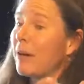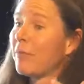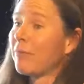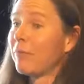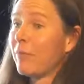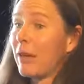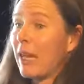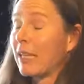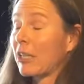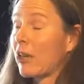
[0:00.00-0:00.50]

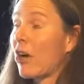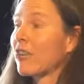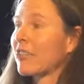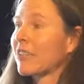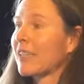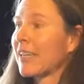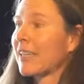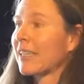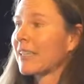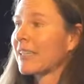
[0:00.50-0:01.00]
a
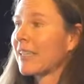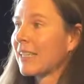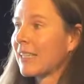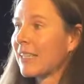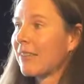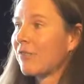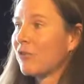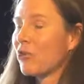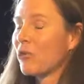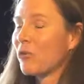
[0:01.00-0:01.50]
context that
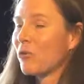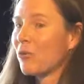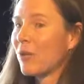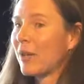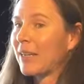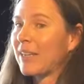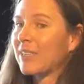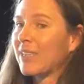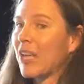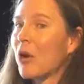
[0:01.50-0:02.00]
gives you
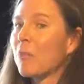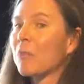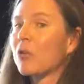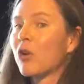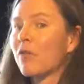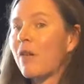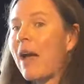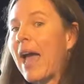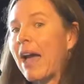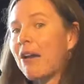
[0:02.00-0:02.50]
an
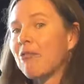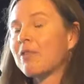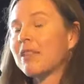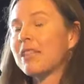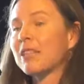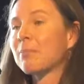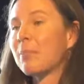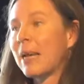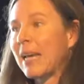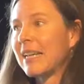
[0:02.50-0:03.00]
example of how
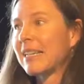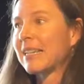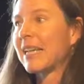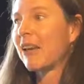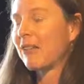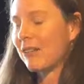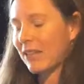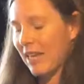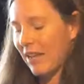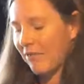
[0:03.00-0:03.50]
this plays
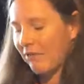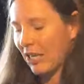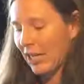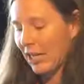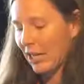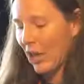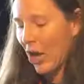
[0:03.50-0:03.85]
out in everyday